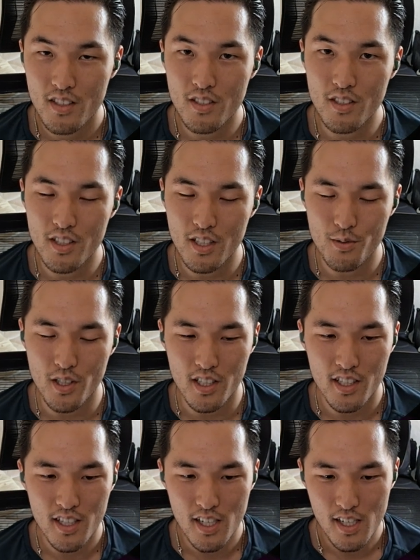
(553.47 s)
So that's
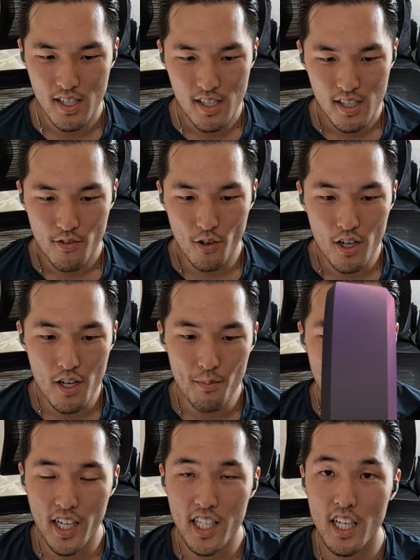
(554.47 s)
why. For
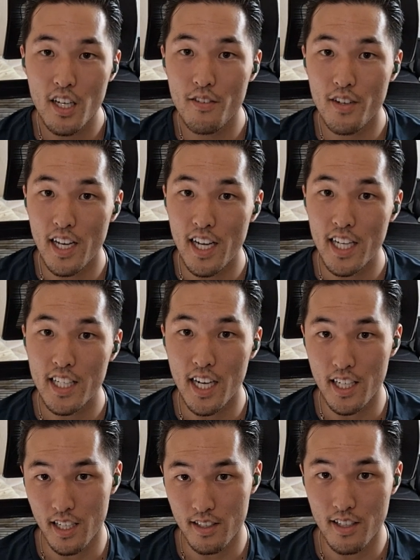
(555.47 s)
him, I give a
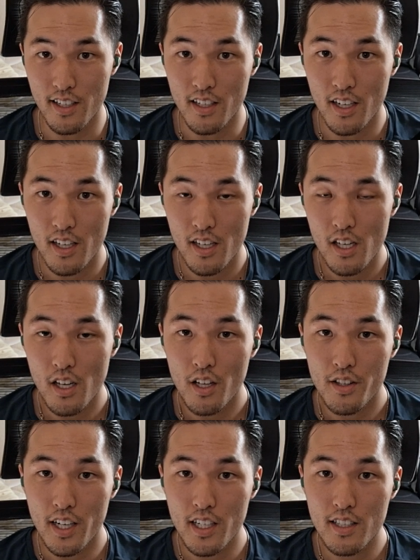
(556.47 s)
9 out of 10.
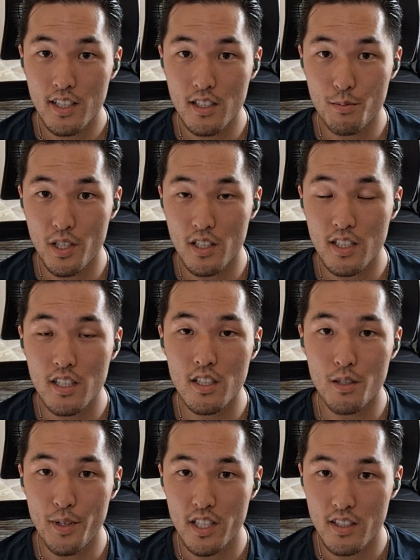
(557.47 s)
9 out of 10 is because he's
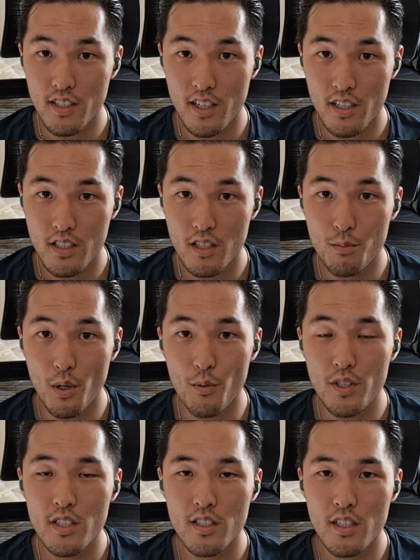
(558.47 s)
an amazing character, but
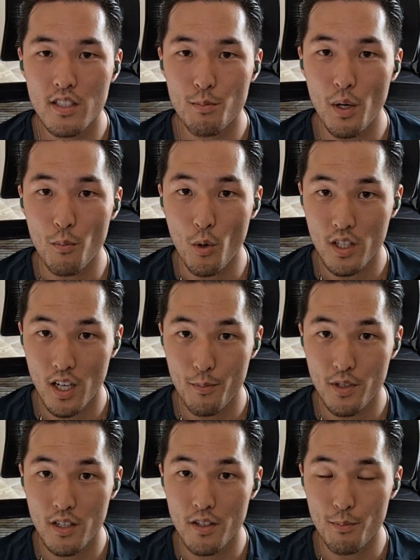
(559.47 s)
we just couldn't spend more
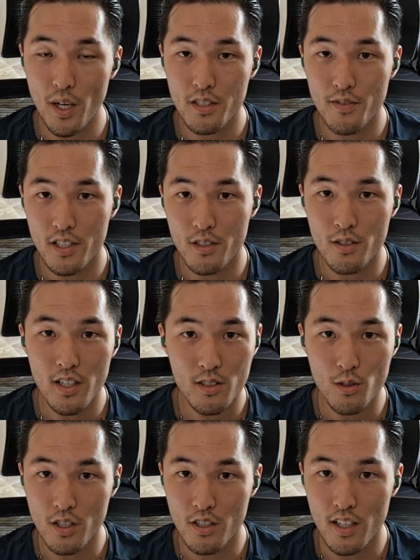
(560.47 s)
time with him in Mass Effect 2.
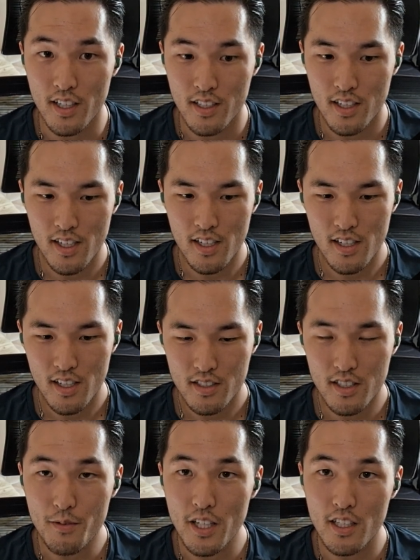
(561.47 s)
That's the only thing.
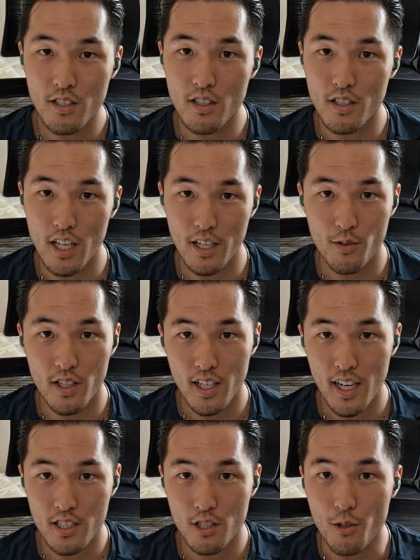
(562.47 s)
Same thing, you know, like with
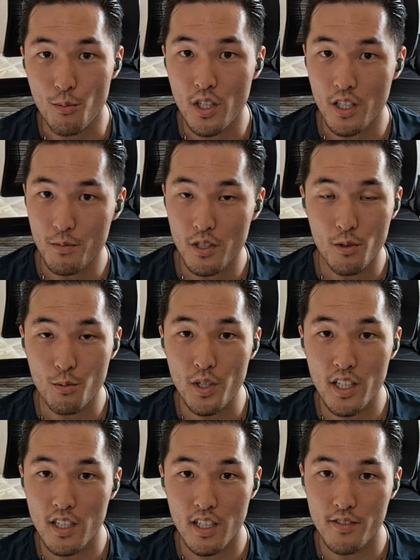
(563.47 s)
Ashley Williams, because
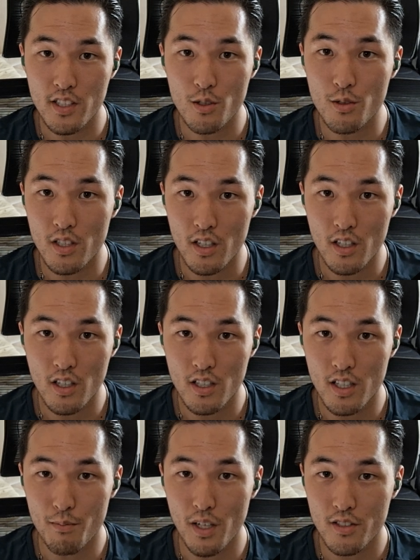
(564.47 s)
we can't even use her at
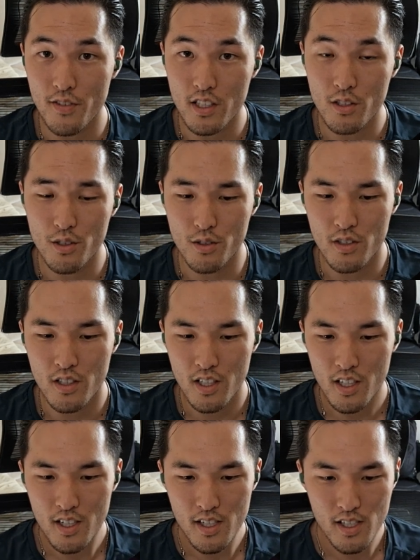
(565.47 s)
all in Mass Effect 2.
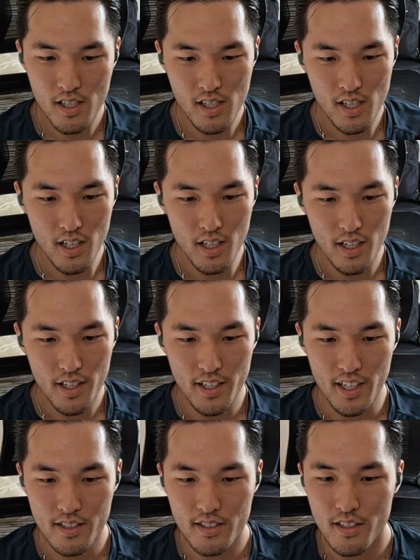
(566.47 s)

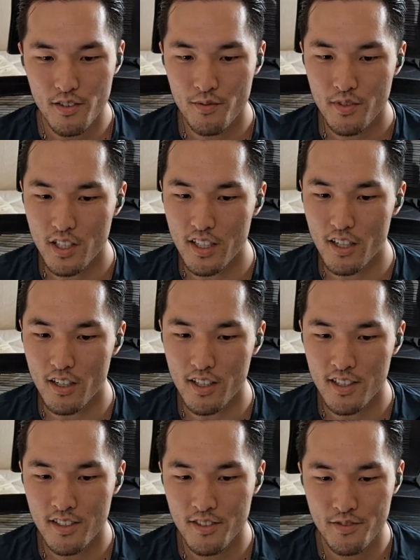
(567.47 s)
Next, Liara.